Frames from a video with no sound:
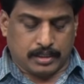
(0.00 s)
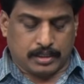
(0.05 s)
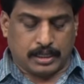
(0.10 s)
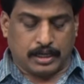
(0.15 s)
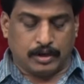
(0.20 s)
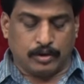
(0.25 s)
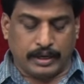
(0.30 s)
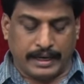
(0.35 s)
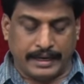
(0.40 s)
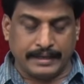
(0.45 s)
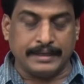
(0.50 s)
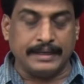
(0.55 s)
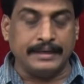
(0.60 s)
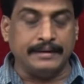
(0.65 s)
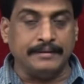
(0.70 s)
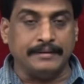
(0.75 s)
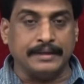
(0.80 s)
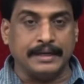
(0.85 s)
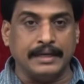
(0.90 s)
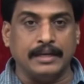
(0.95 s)
Now head
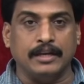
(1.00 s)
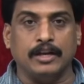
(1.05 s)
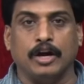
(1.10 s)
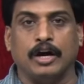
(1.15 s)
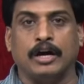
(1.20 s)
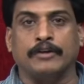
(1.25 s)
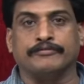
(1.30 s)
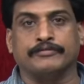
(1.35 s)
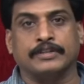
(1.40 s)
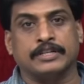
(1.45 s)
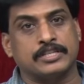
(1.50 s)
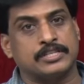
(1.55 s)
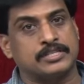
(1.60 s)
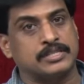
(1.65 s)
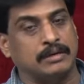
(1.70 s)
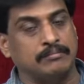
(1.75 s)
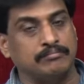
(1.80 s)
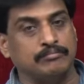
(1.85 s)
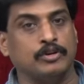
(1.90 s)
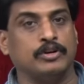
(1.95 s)
and tail, after
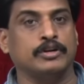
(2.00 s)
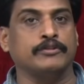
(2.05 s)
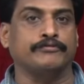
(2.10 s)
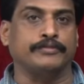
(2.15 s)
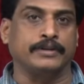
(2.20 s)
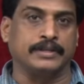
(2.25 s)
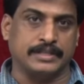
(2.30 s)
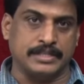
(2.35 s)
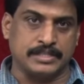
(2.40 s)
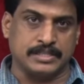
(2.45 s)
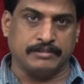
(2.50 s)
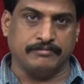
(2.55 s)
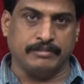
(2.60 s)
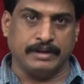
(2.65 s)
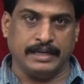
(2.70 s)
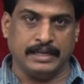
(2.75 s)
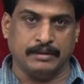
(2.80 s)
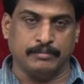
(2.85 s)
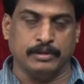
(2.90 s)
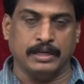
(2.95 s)
some more filters
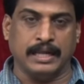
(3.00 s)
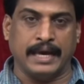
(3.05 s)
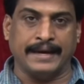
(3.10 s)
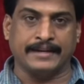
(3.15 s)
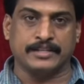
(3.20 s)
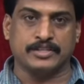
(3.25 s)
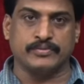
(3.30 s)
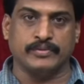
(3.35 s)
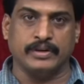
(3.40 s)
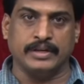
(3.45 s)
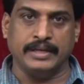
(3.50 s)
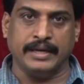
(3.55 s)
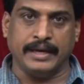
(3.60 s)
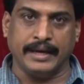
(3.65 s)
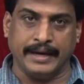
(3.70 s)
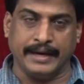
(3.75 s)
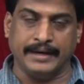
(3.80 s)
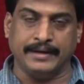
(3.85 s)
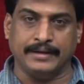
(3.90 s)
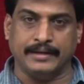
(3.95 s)
available. Actually
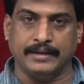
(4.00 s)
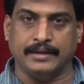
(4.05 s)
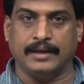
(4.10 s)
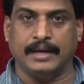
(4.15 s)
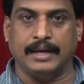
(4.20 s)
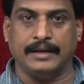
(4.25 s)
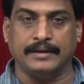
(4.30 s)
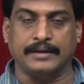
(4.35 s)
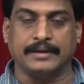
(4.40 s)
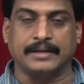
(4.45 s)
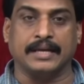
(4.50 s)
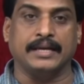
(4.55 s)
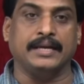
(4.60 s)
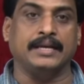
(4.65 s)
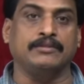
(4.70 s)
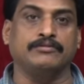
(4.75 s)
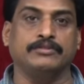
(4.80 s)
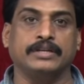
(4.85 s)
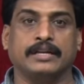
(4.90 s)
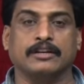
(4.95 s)
head and
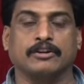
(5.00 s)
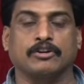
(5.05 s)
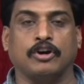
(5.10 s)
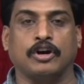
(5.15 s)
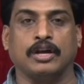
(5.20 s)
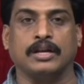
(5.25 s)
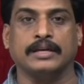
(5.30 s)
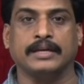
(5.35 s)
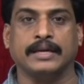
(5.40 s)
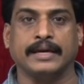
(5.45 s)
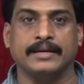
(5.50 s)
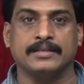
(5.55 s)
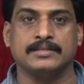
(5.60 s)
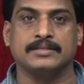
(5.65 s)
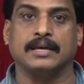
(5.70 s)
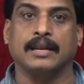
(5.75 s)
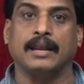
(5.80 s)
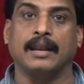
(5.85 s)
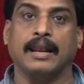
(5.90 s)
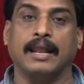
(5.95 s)
tail we are calling
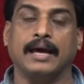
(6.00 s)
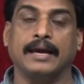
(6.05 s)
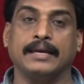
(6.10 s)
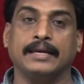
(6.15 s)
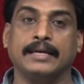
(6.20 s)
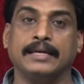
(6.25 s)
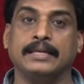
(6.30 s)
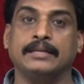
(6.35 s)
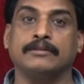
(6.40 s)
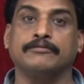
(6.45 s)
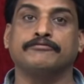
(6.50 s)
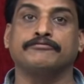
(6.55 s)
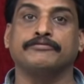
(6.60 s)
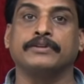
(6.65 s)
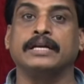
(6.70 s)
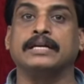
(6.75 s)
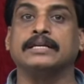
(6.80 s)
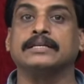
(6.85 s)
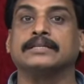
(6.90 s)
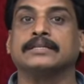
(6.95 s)
as line
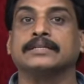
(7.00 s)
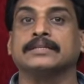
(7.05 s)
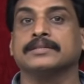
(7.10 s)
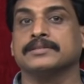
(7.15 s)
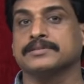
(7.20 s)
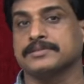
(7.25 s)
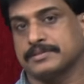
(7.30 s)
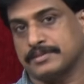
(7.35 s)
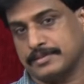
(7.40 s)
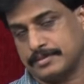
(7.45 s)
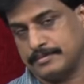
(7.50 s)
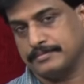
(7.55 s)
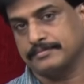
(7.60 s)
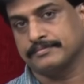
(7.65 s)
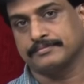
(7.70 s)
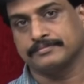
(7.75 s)
filters.